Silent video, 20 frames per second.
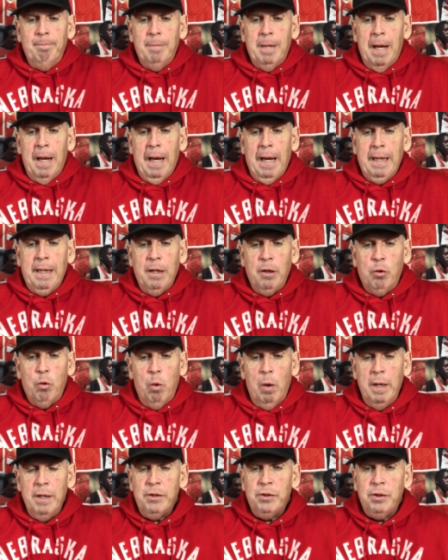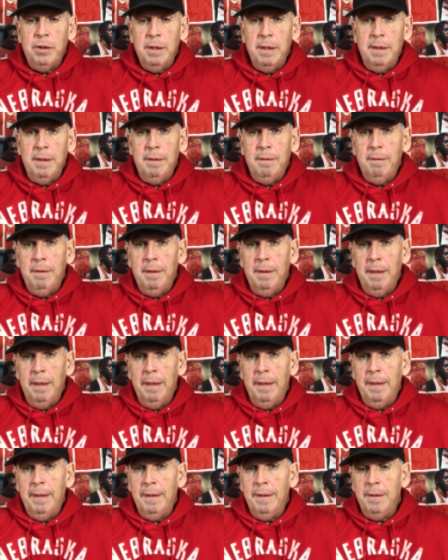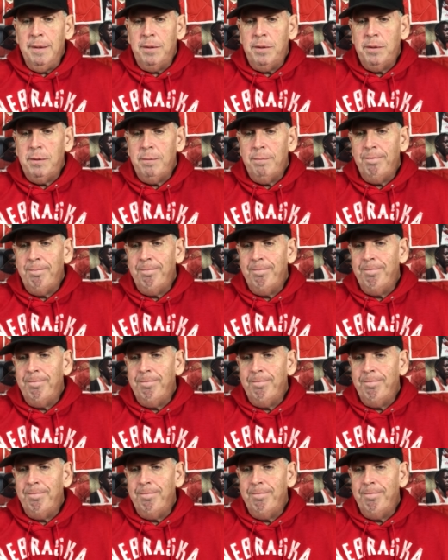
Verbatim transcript: I could question is